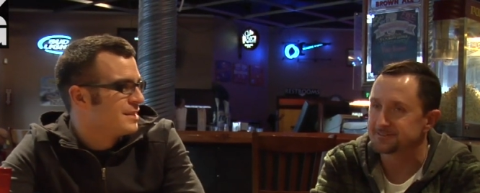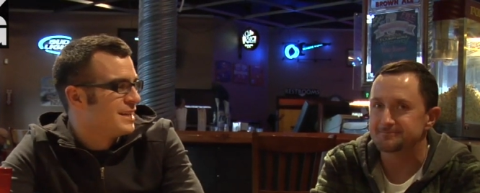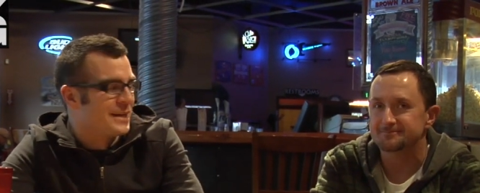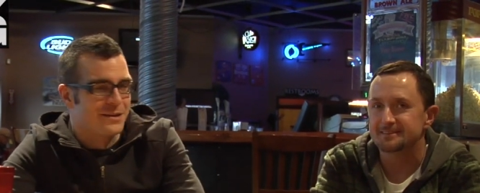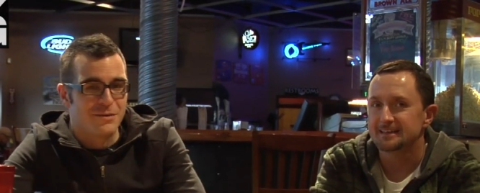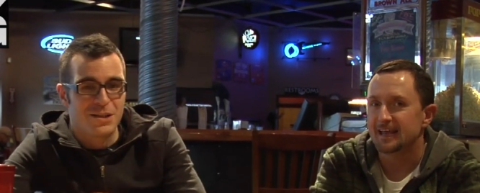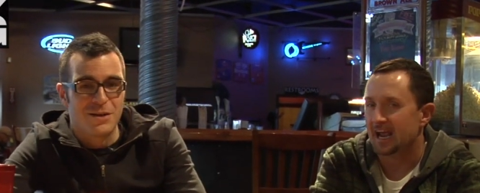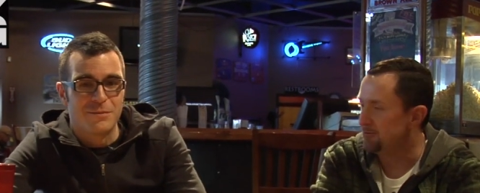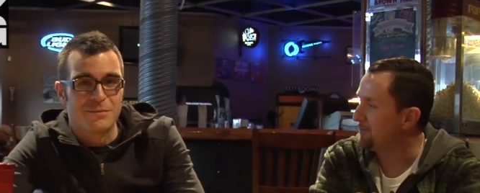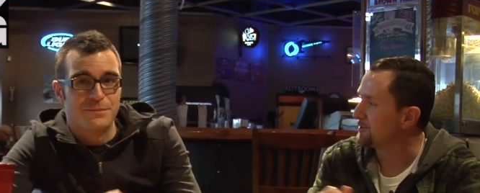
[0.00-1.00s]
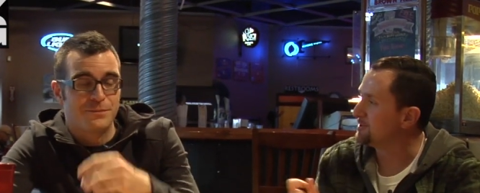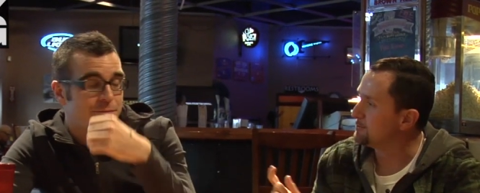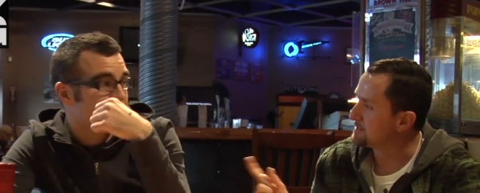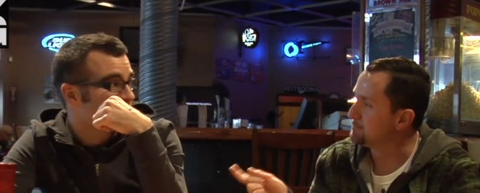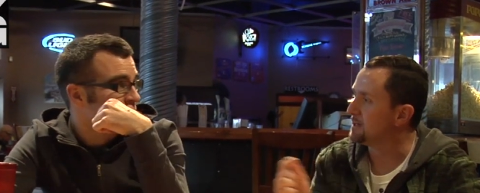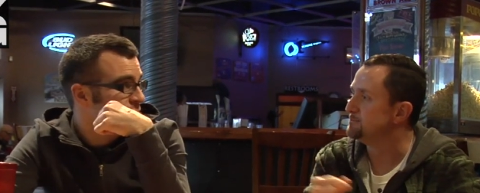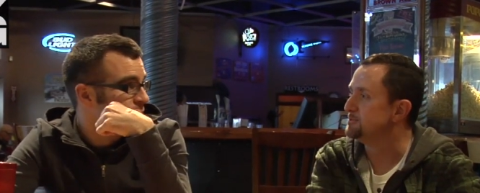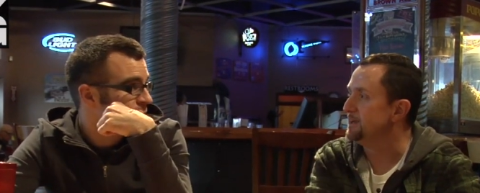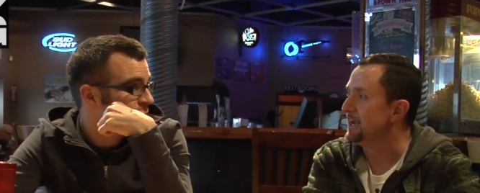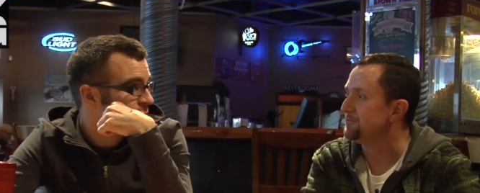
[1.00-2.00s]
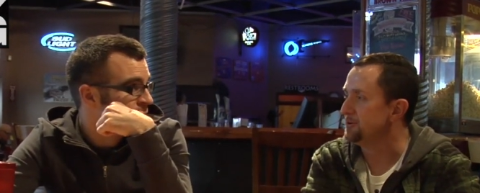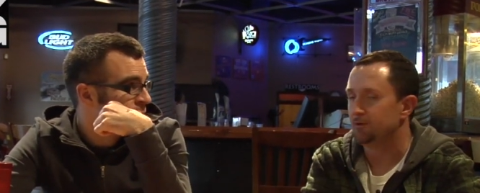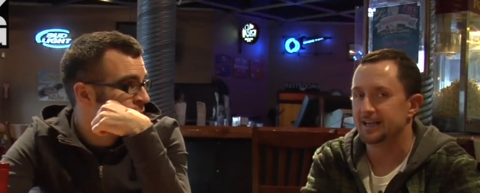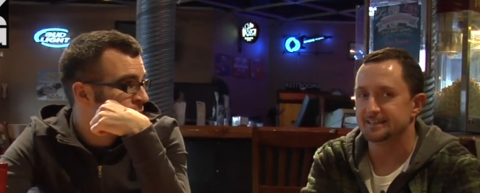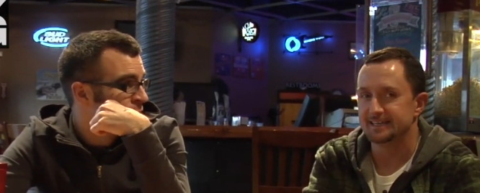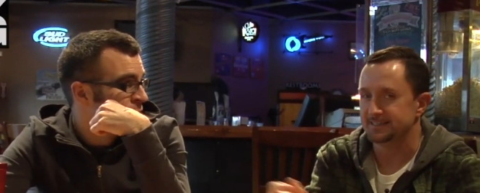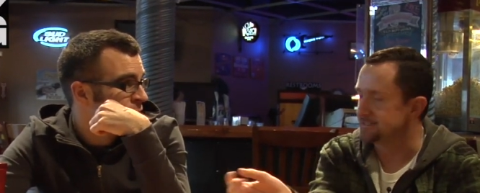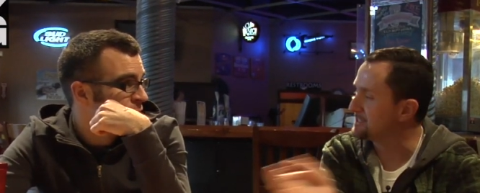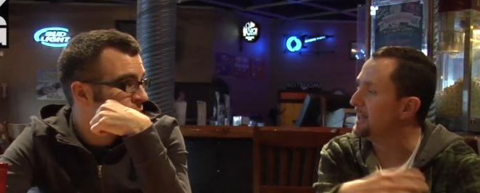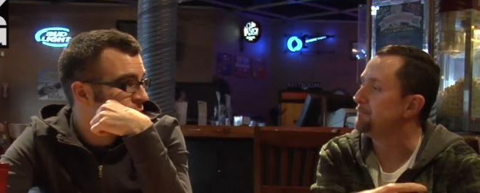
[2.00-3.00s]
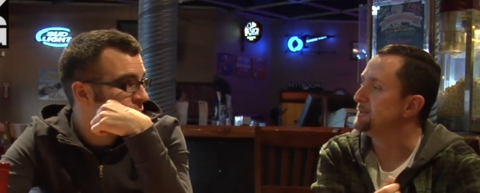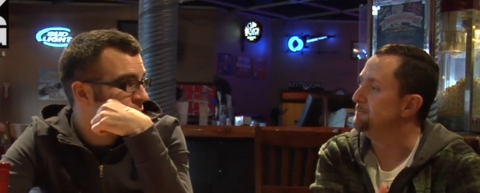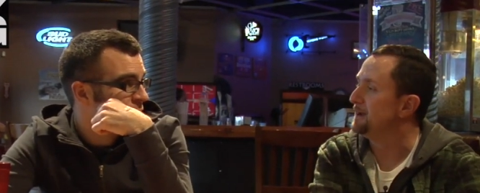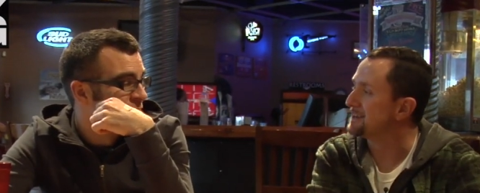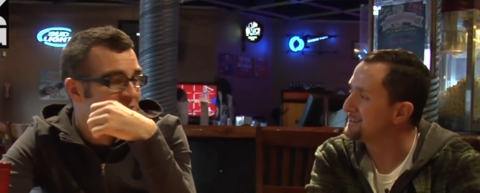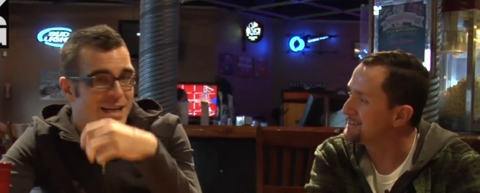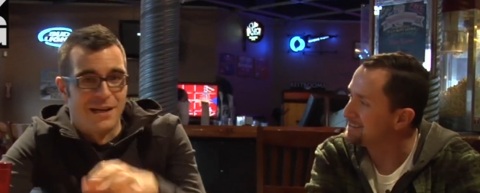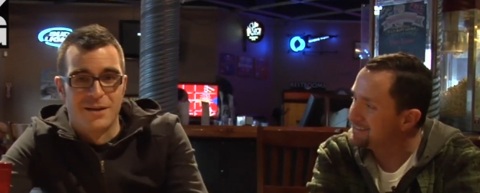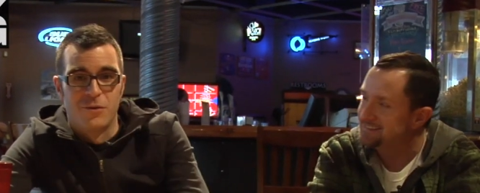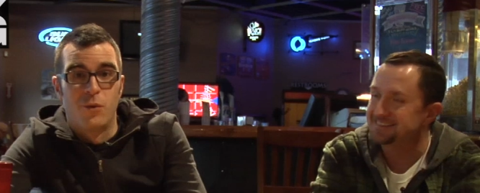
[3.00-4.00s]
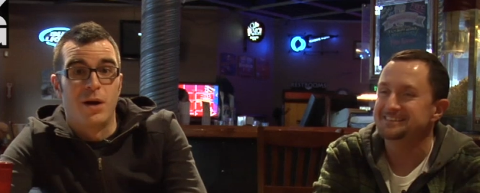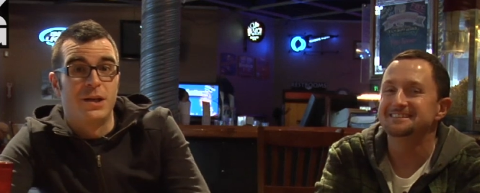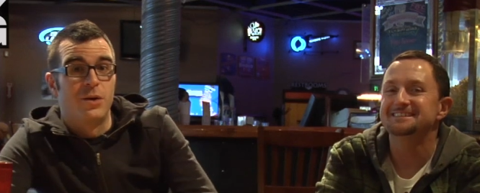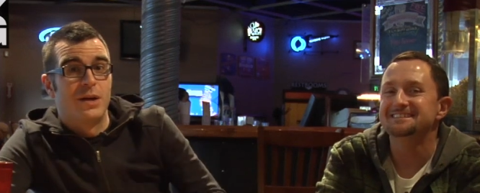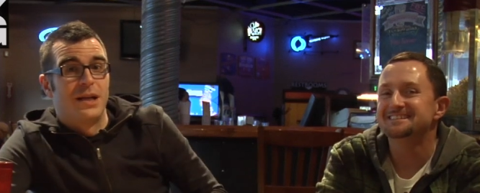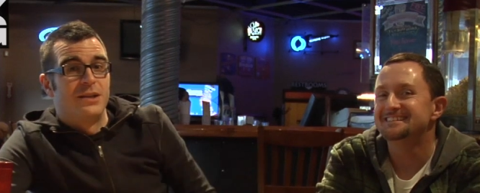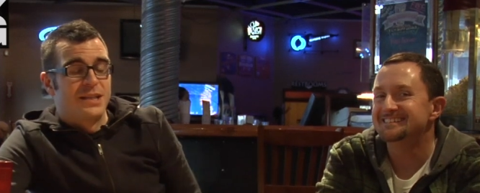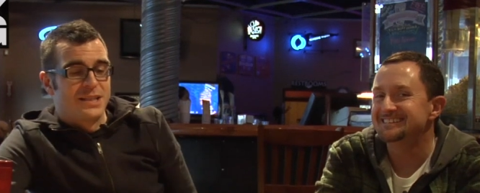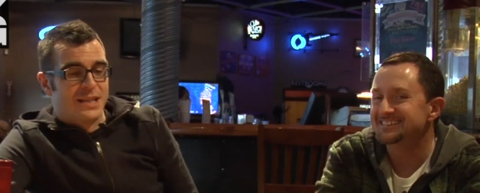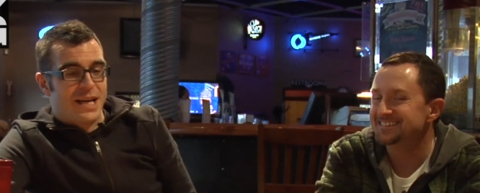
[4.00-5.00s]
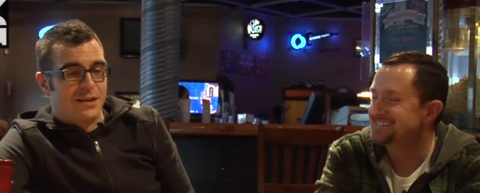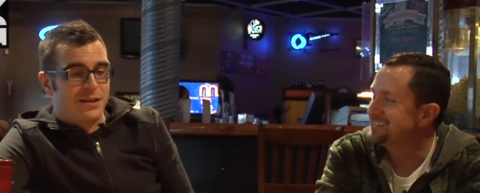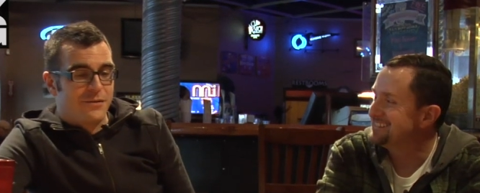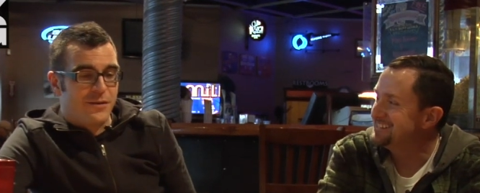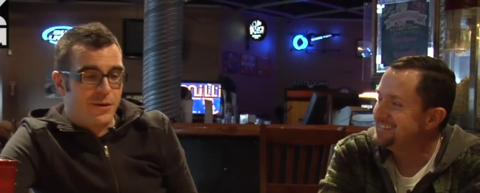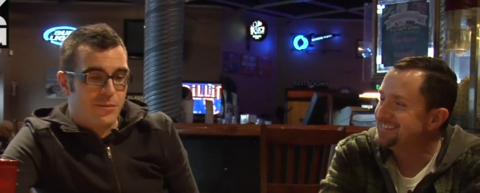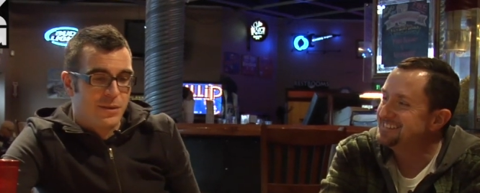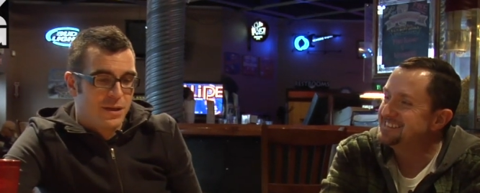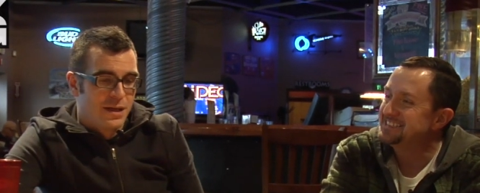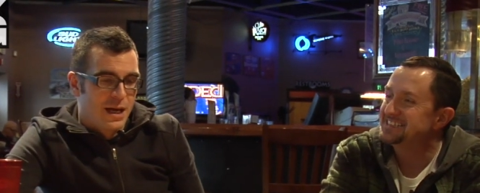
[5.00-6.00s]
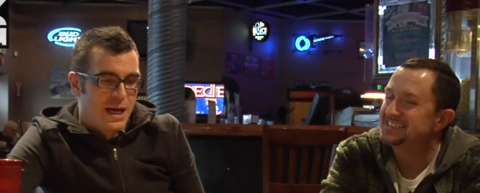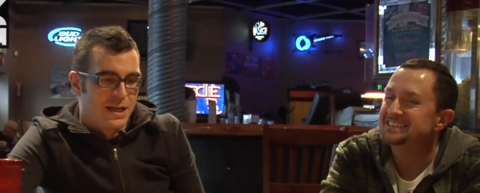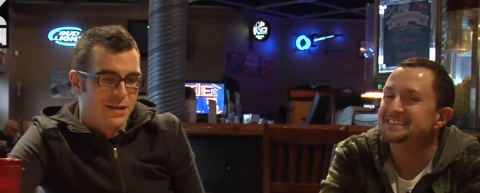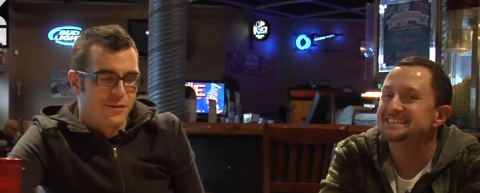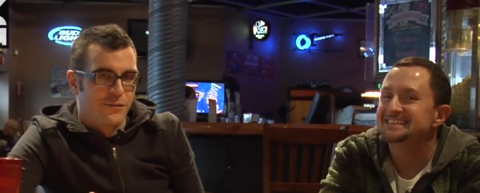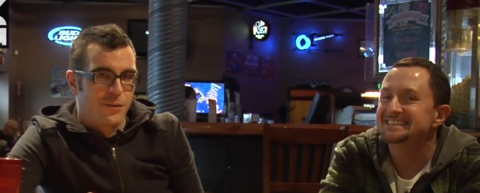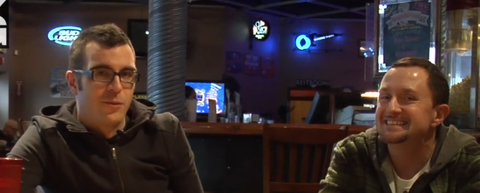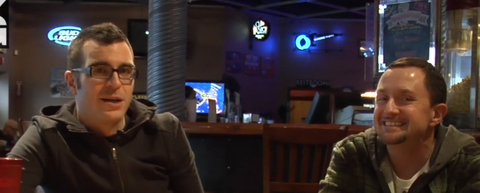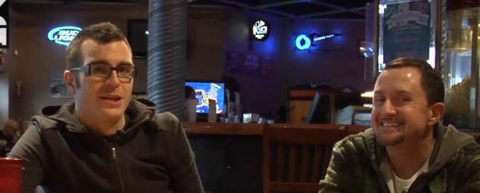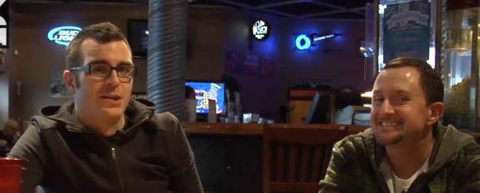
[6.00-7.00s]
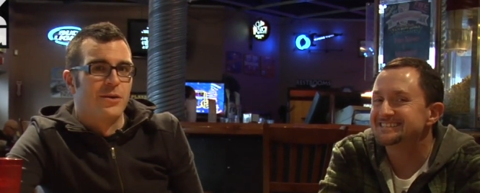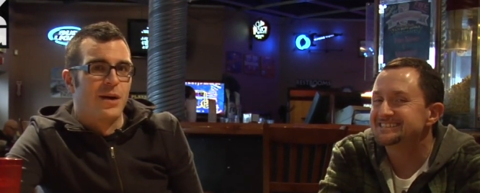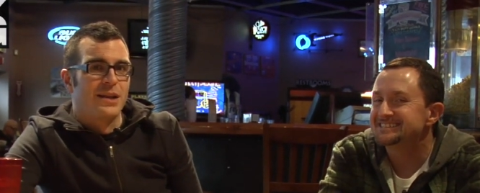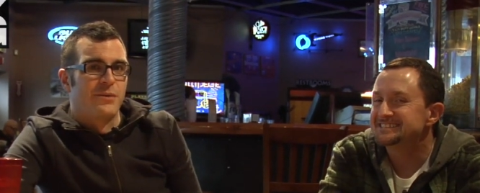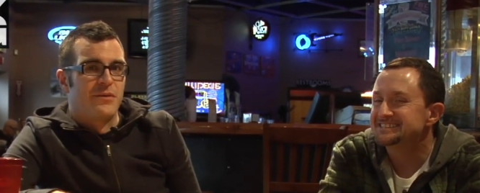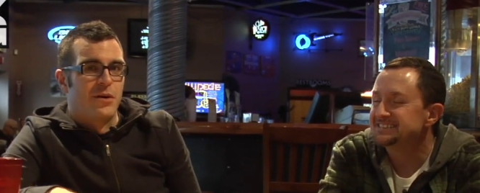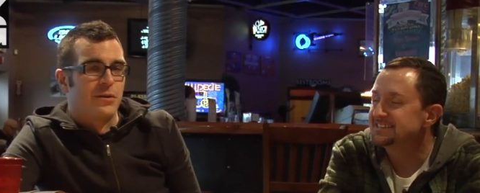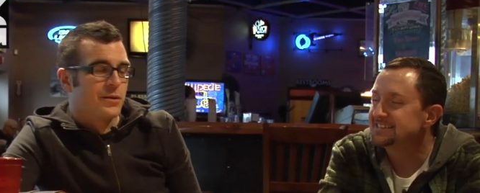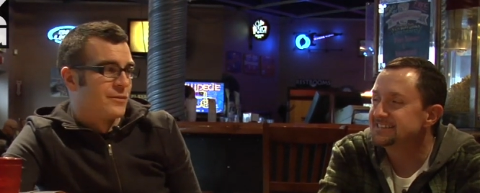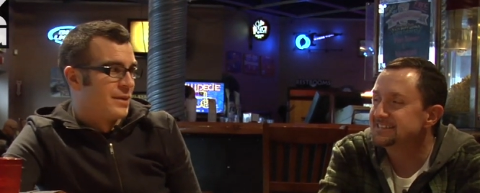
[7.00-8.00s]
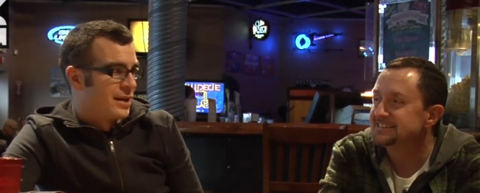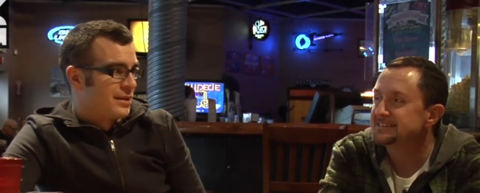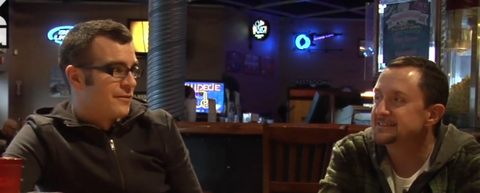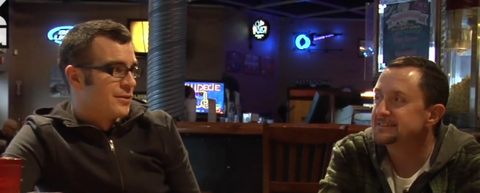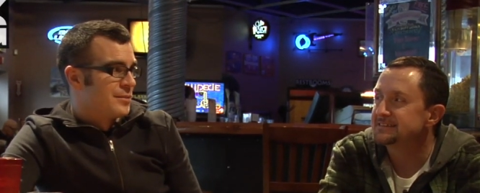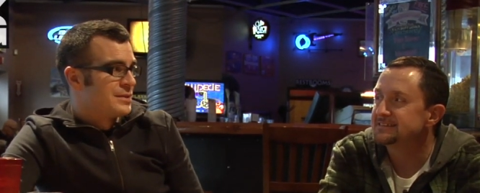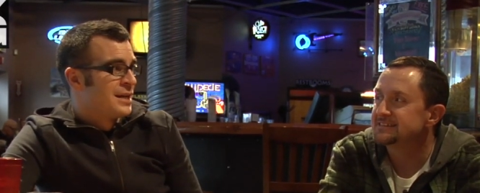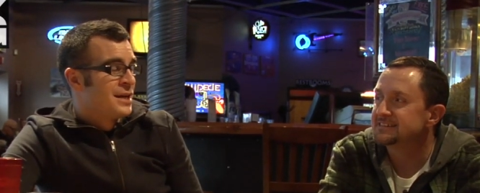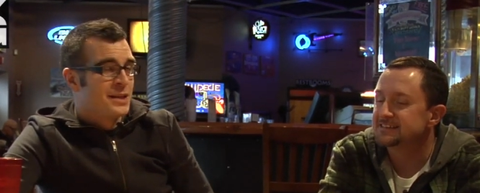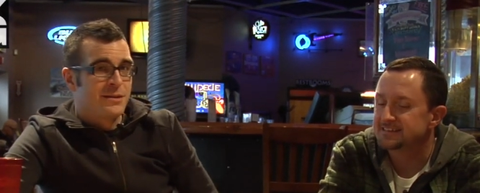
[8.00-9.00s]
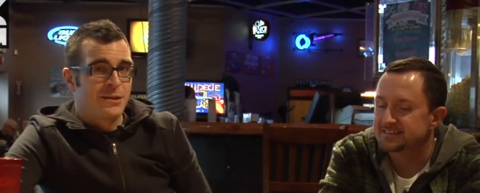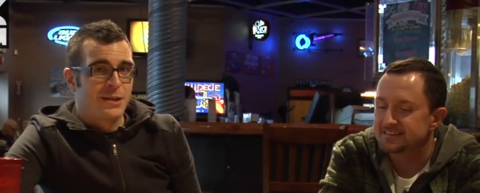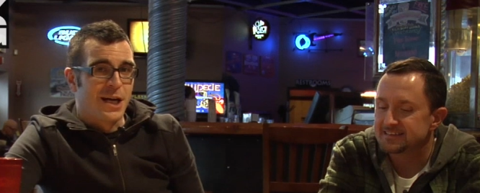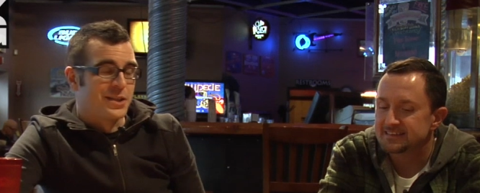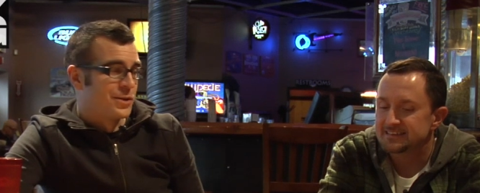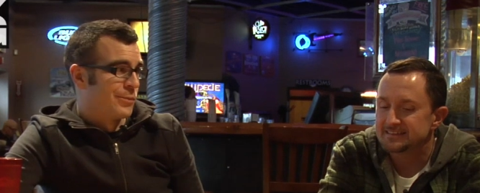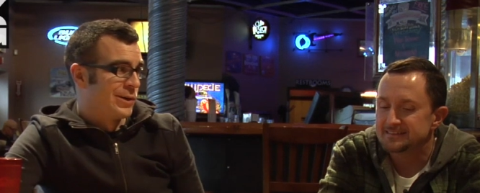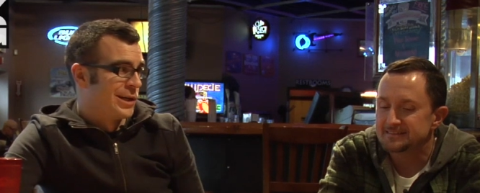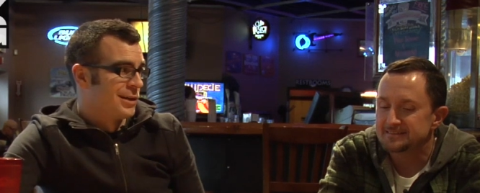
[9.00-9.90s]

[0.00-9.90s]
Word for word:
Speaker 1: Yeah. However, you, sometimes you may have an orangutan to slap them back. Yeah.
Speaker 2: Well, you know what? And you said it's an Ang Lee film. And from what, you know, I think we've all learned from Ang Lee films, gosh, they're pretty